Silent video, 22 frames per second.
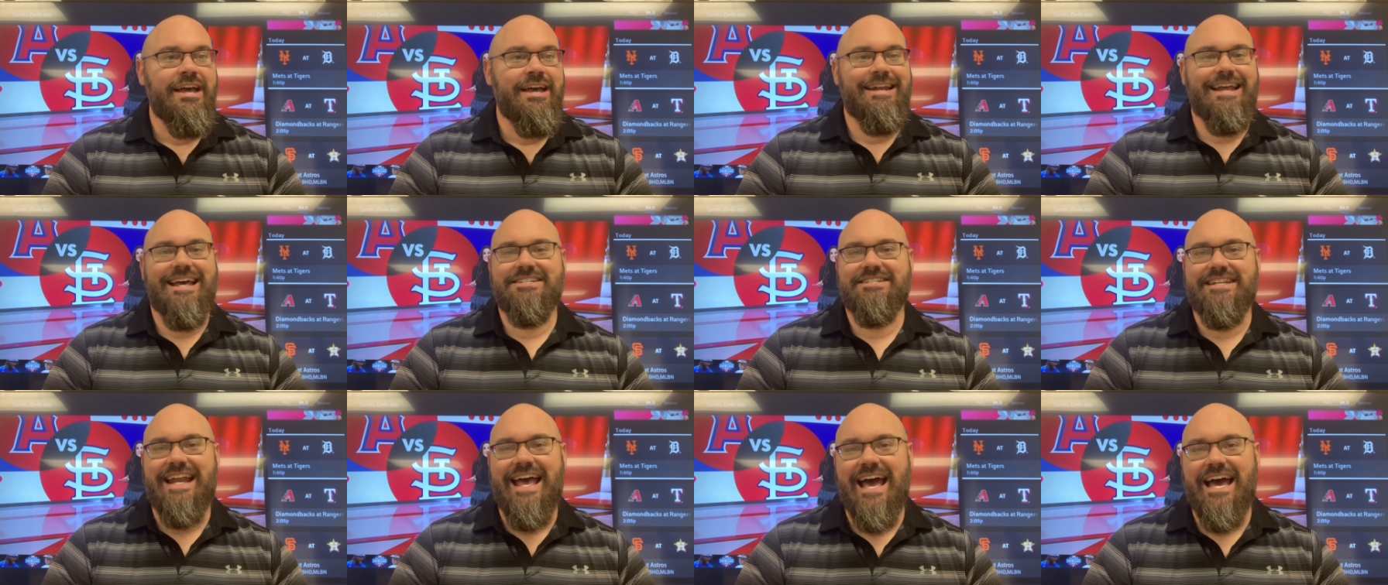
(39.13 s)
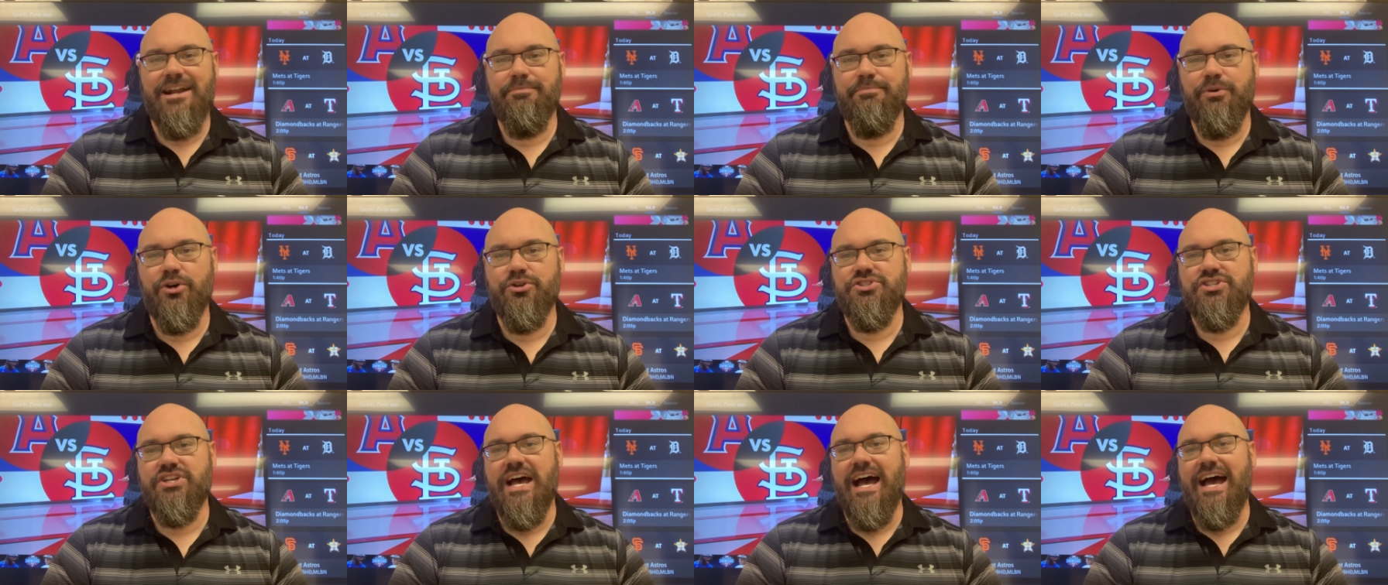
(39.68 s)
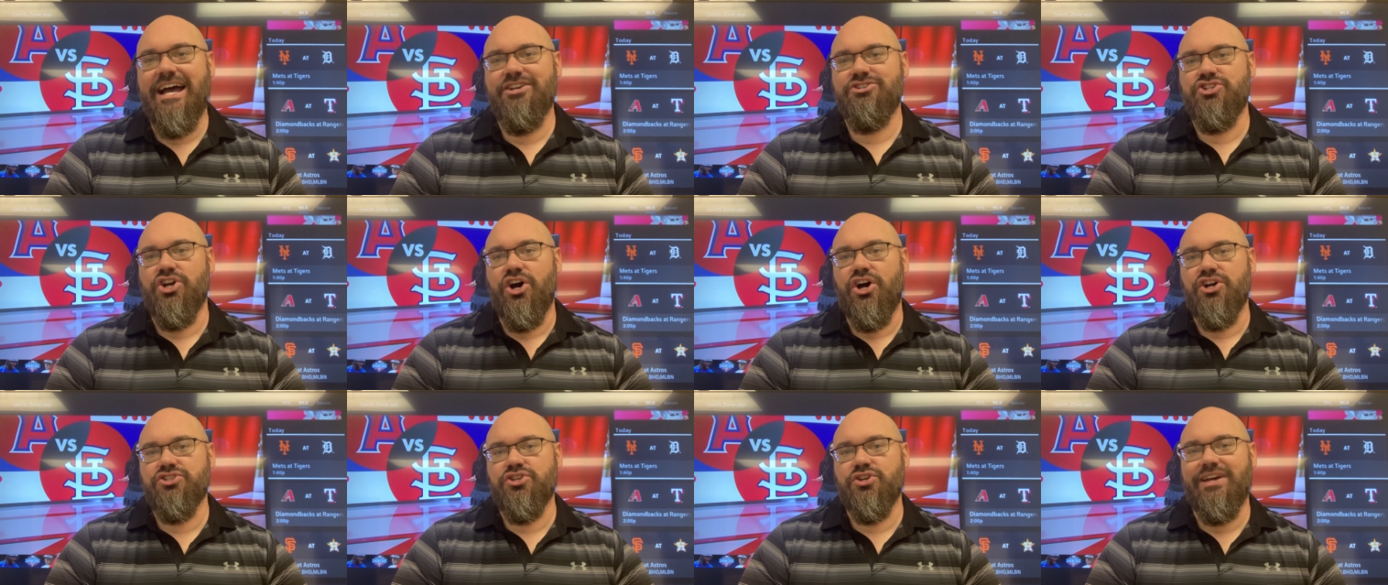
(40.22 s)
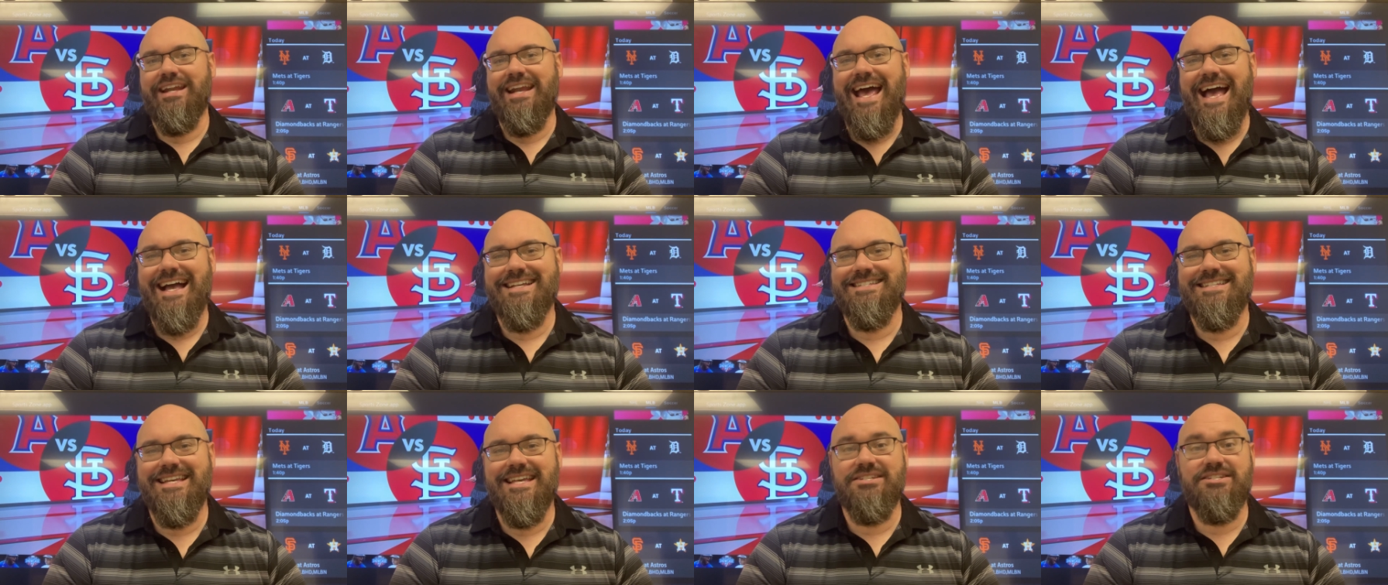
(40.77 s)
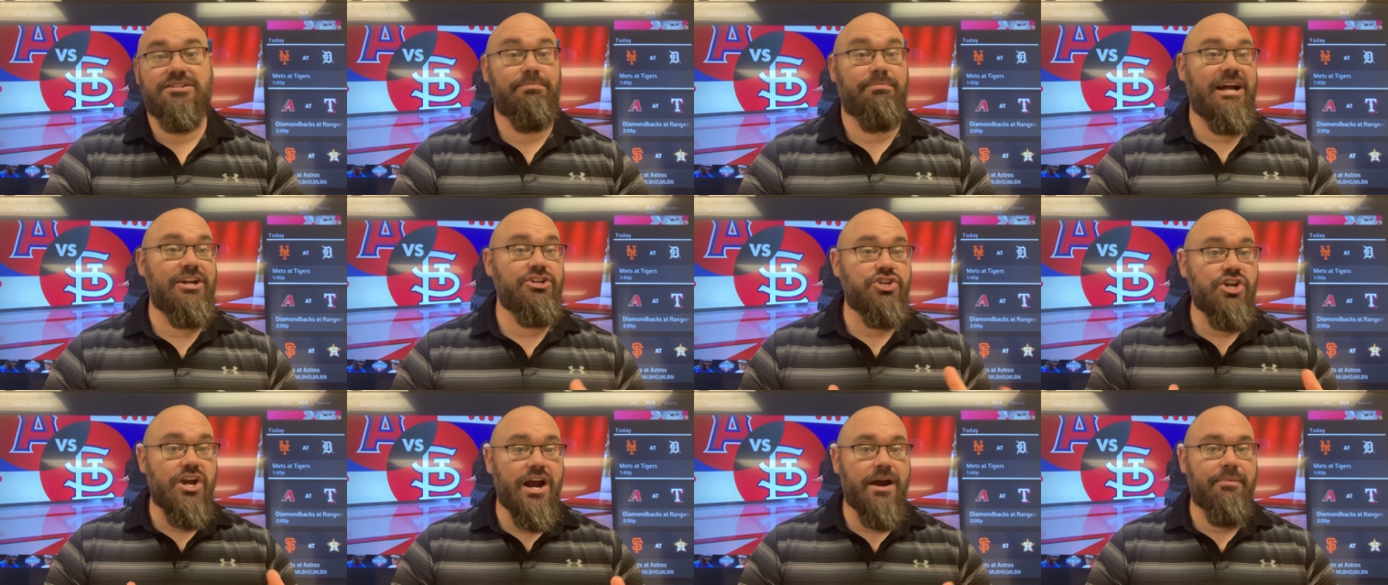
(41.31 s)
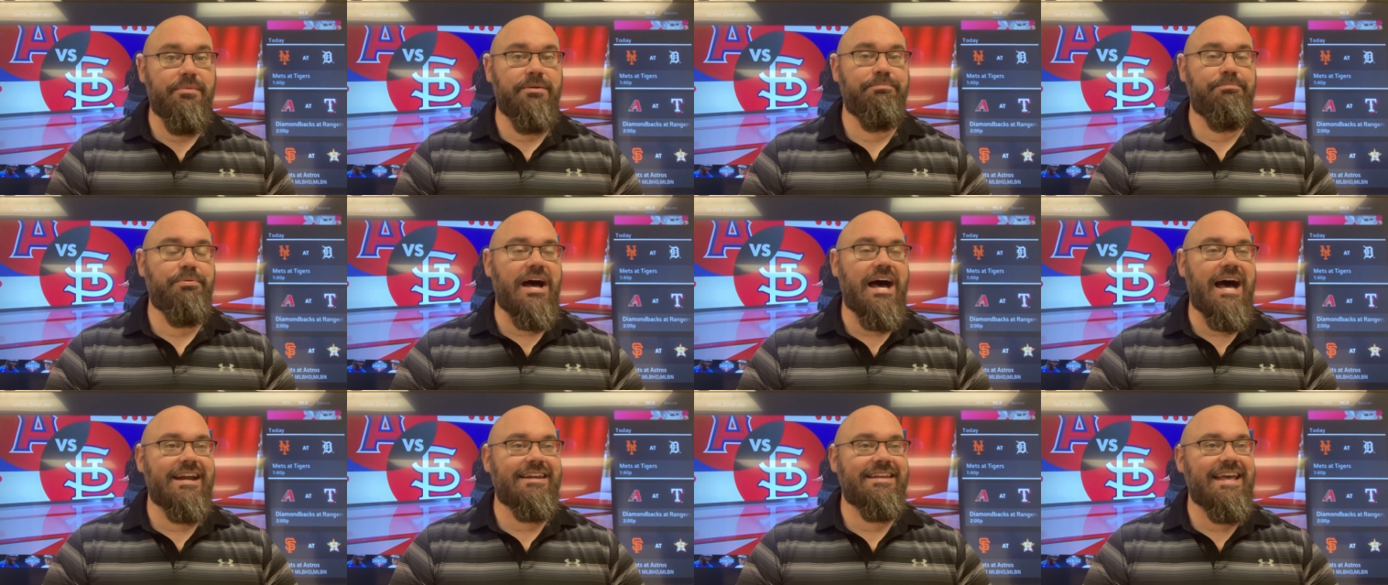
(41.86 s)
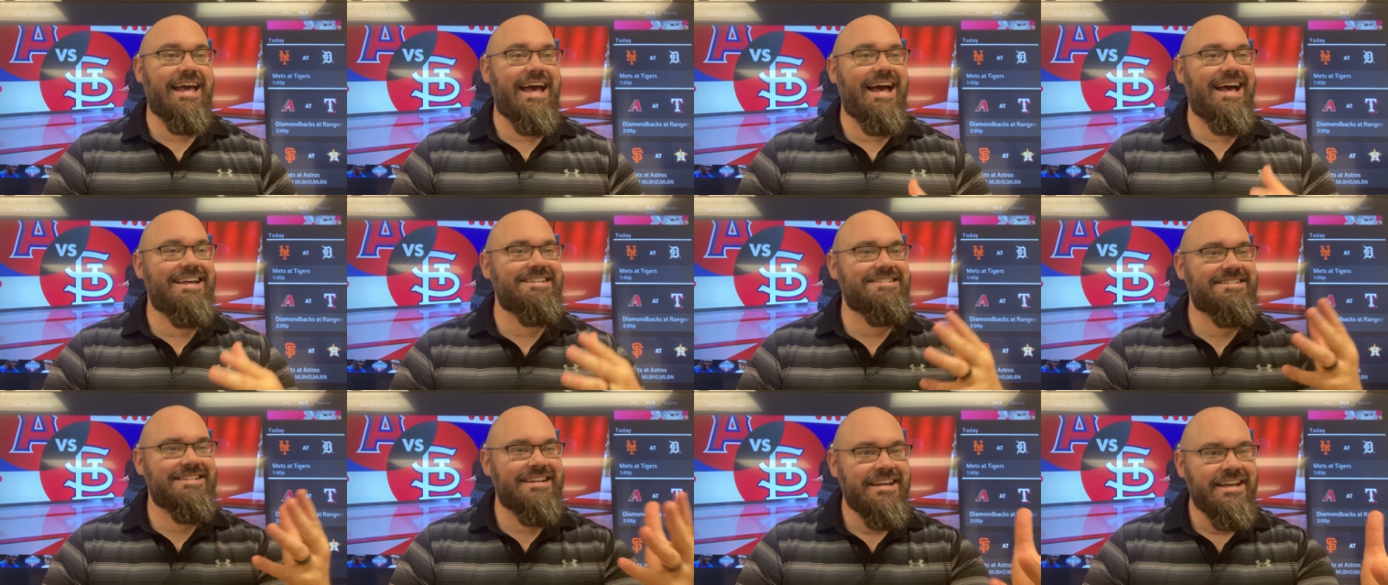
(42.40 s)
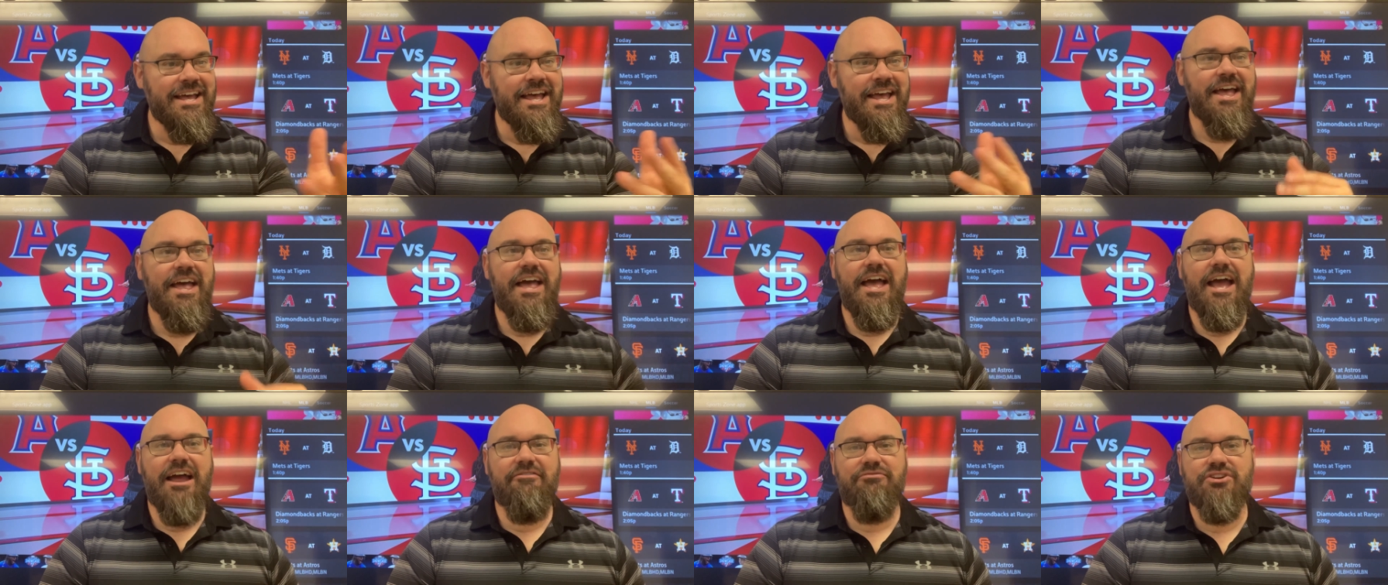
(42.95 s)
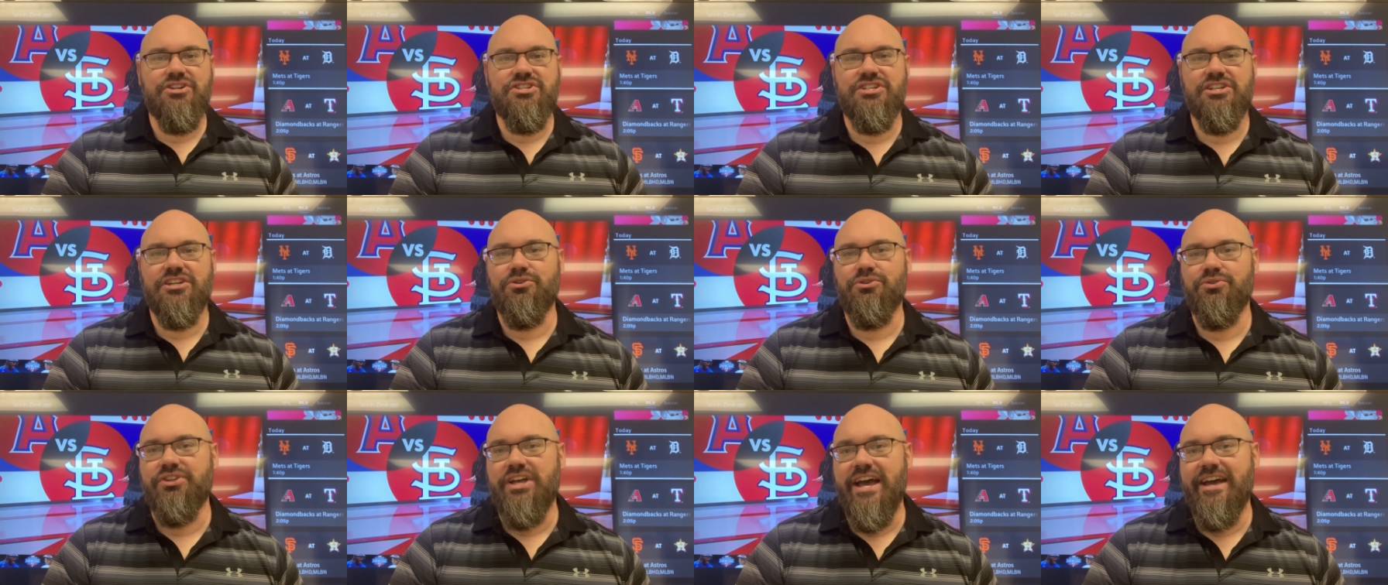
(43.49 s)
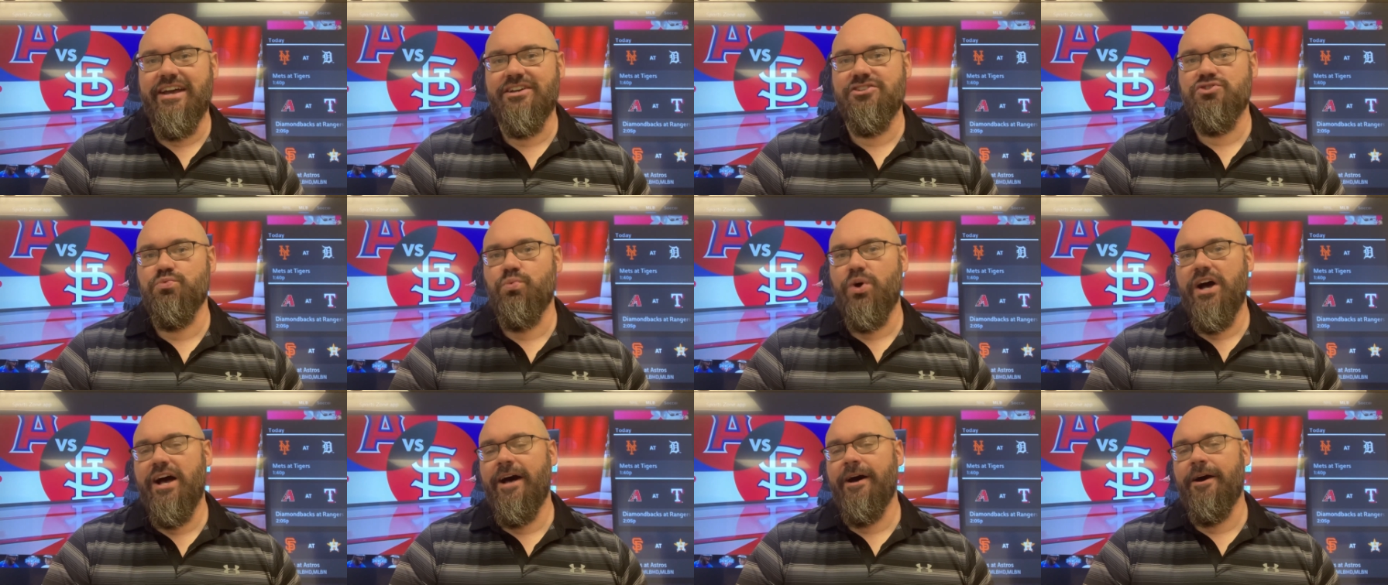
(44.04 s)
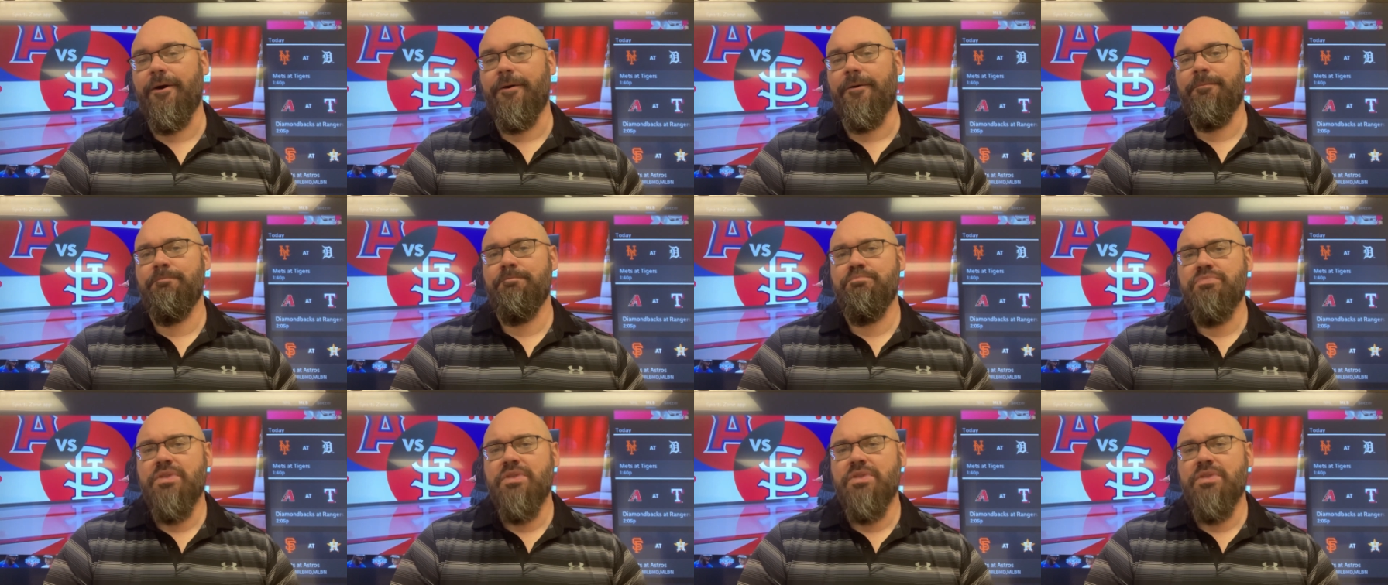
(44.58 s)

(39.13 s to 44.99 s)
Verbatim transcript: And as an added bonus, guys, you also get access to my chairman podcast every single day as well.